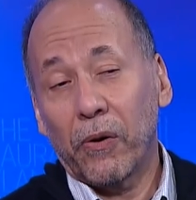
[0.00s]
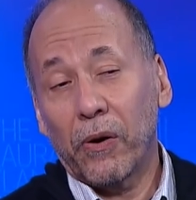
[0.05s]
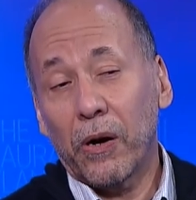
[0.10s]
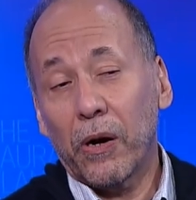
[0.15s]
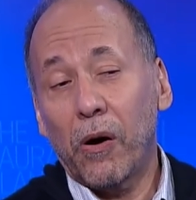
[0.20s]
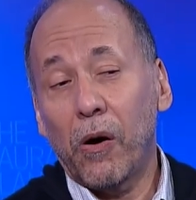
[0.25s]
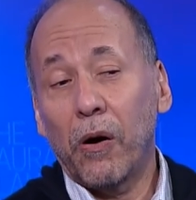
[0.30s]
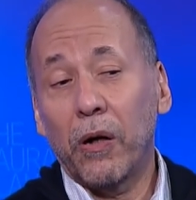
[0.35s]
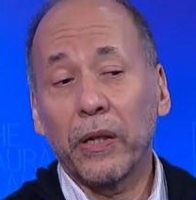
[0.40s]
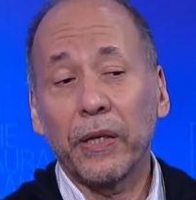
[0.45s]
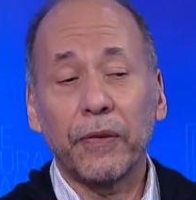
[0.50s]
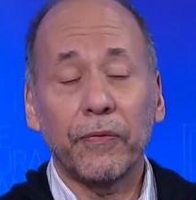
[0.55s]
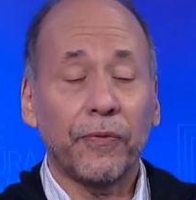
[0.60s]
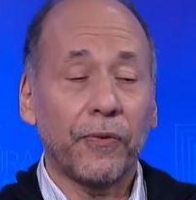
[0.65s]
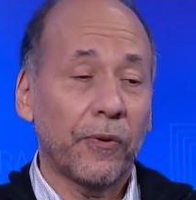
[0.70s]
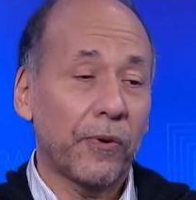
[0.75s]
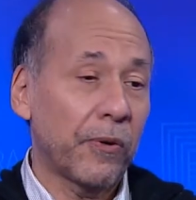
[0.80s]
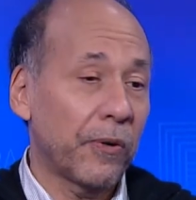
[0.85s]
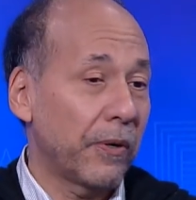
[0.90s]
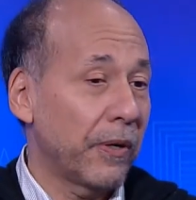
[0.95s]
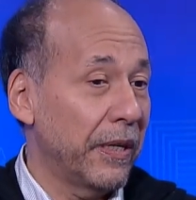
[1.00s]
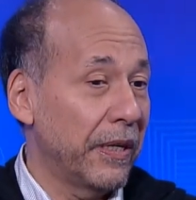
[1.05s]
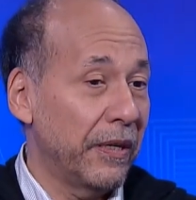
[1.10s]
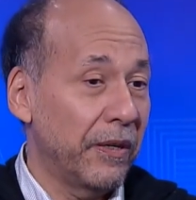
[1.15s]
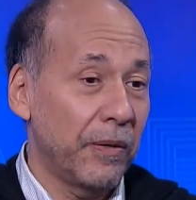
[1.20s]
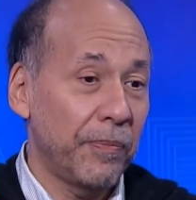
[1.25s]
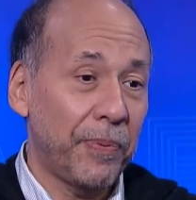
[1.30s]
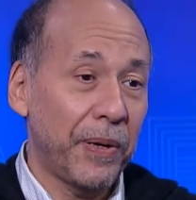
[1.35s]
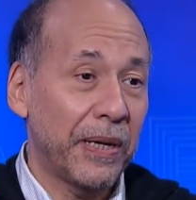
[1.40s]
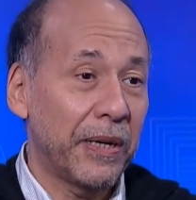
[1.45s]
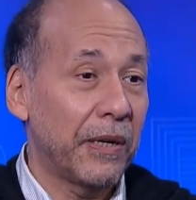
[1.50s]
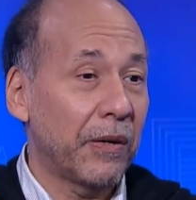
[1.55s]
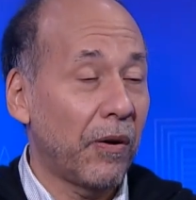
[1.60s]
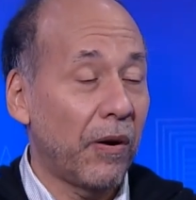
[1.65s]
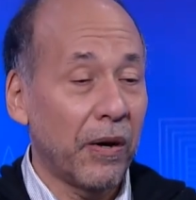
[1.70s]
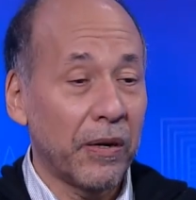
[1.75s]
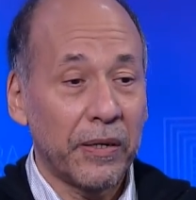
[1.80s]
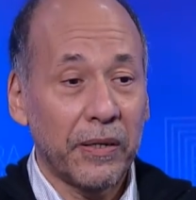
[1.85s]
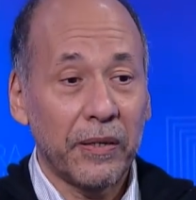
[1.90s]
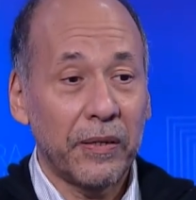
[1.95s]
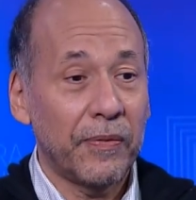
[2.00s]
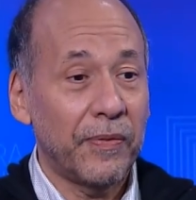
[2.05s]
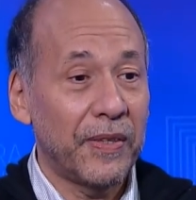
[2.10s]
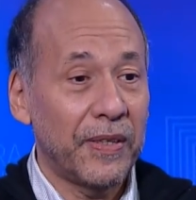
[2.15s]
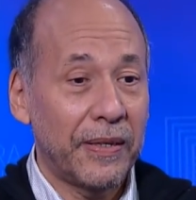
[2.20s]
are calling for an independent audit of